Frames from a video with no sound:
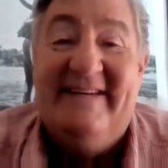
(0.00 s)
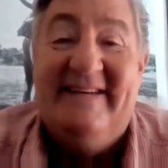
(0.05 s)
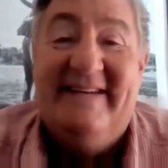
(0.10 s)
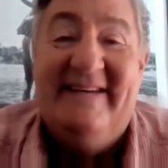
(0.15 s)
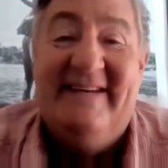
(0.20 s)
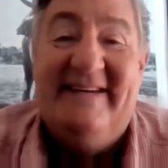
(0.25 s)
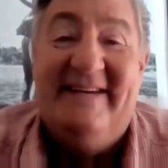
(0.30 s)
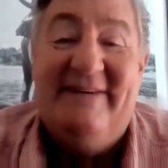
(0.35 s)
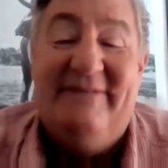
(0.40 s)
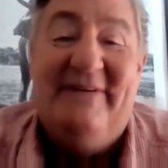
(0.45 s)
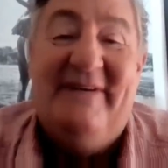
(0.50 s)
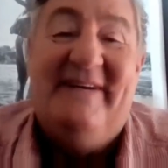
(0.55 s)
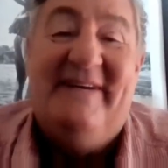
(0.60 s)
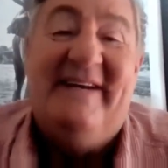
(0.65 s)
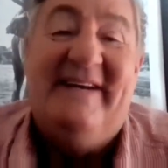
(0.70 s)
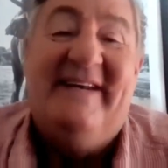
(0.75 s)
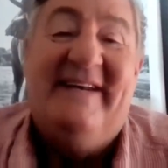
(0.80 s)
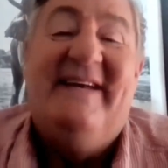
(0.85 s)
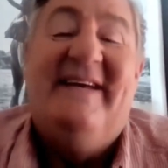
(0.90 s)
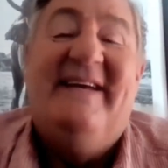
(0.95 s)
Yeah, no,
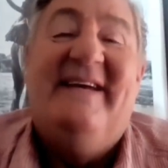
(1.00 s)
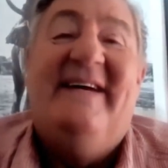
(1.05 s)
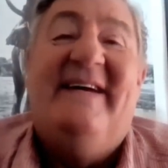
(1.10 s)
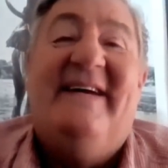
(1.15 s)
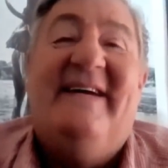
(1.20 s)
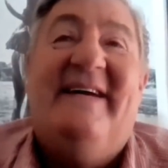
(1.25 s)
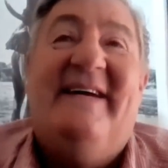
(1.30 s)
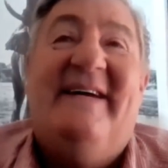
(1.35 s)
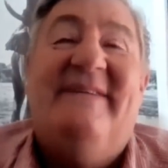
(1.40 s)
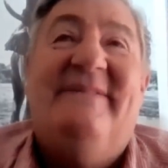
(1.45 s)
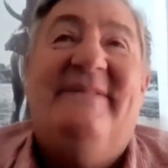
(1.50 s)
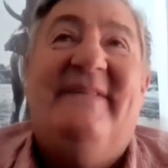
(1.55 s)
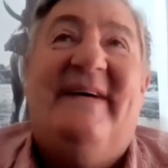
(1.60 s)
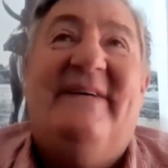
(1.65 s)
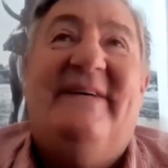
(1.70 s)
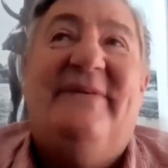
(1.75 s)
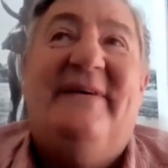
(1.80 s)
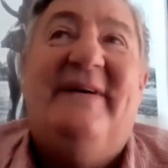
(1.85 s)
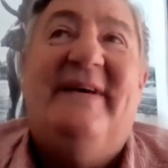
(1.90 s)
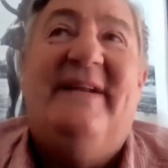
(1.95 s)
definitely.
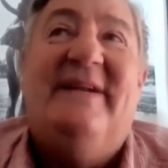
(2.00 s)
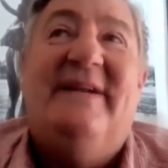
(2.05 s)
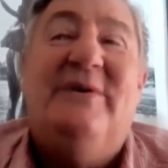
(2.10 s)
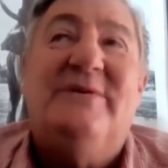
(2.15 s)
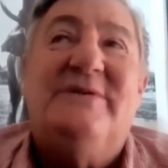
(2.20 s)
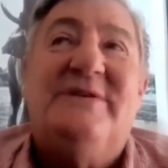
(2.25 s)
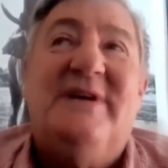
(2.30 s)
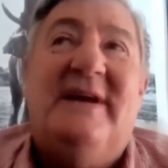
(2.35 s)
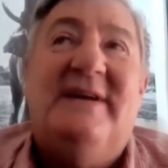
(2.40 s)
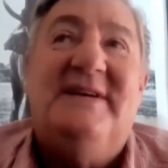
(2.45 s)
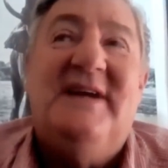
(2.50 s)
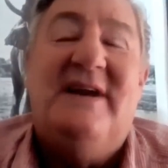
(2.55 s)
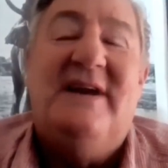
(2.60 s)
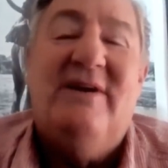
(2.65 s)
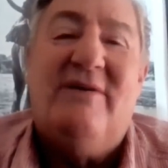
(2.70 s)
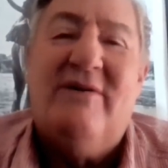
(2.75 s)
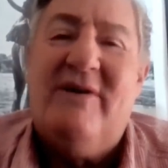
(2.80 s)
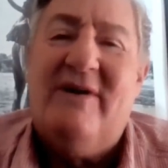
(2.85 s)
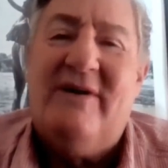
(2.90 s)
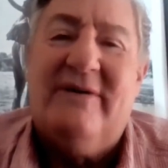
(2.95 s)
I think, and then we also had 10
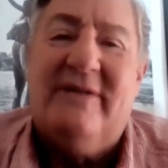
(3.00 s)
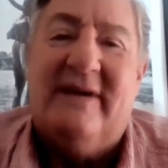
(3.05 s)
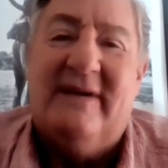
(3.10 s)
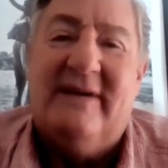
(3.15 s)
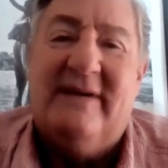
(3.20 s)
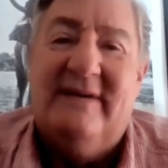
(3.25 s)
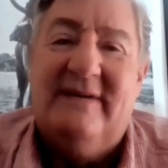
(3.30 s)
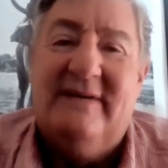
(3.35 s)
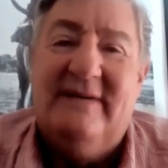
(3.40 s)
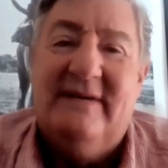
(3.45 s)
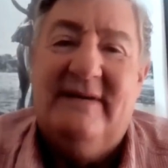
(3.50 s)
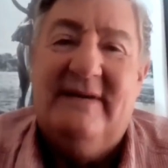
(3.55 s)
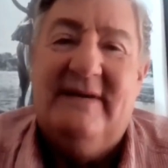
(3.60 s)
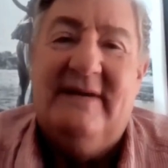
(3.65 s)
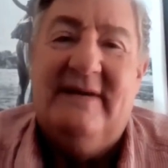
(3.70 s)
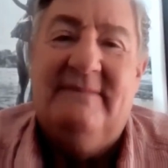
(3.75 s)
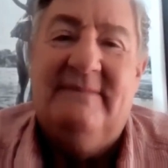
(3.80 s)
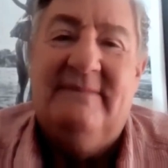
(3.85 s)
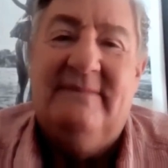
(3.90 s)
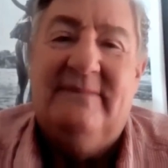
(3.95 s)
RR
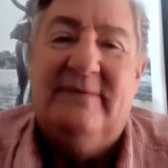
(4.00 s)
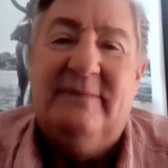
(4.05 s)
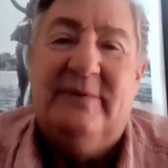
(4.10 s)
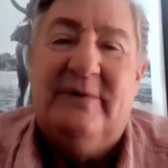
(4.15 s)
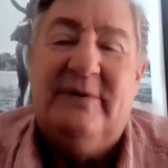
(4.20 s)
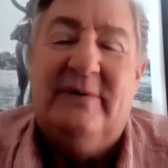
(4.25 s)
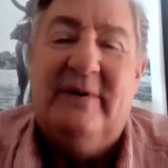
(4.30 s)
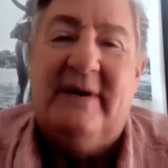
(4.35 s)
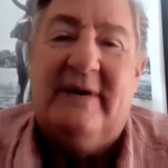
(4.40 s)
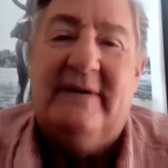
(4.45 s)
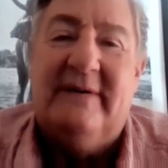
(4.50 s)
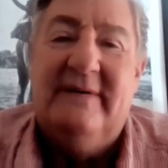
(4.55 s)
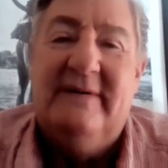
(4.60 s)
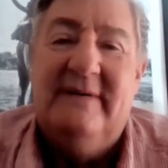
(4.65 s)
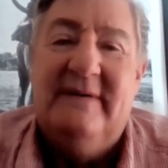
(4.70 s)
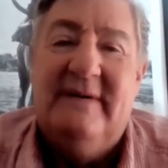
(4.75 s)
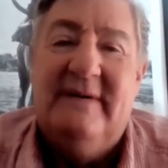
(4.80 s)
there from Bulawayo.